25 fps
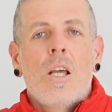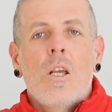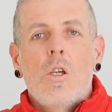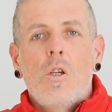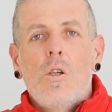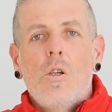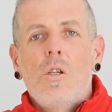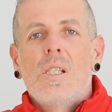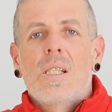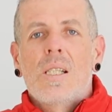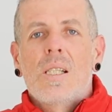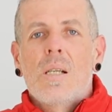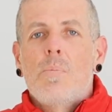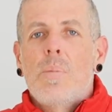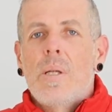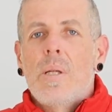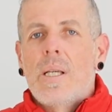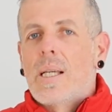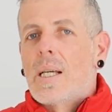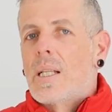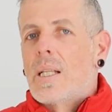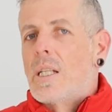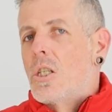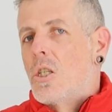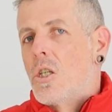You're simply
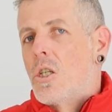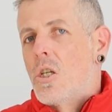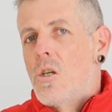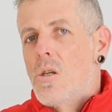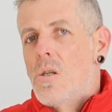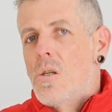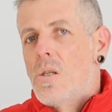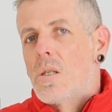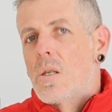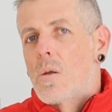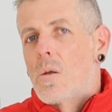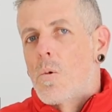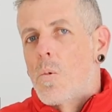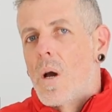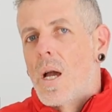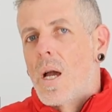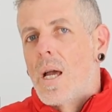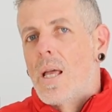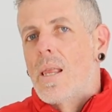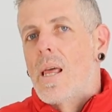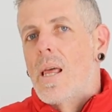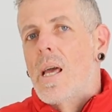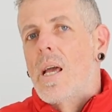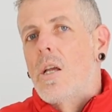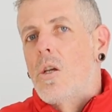going to choose the
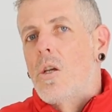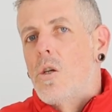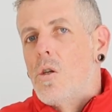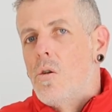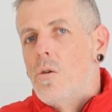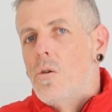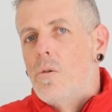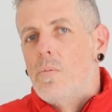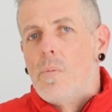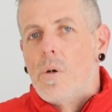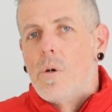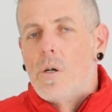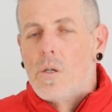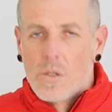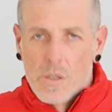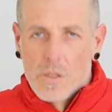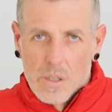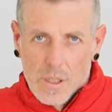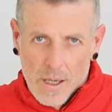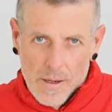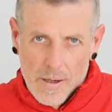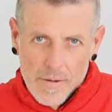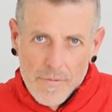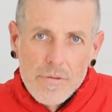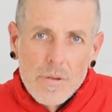way that you're
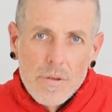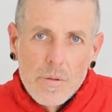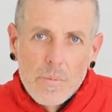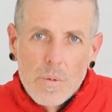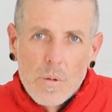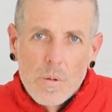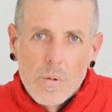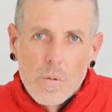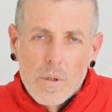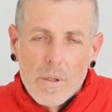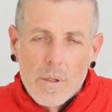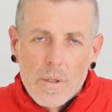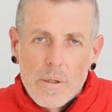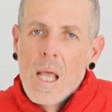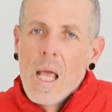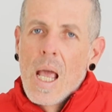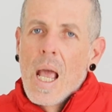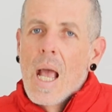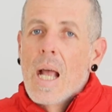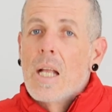most comfortable with.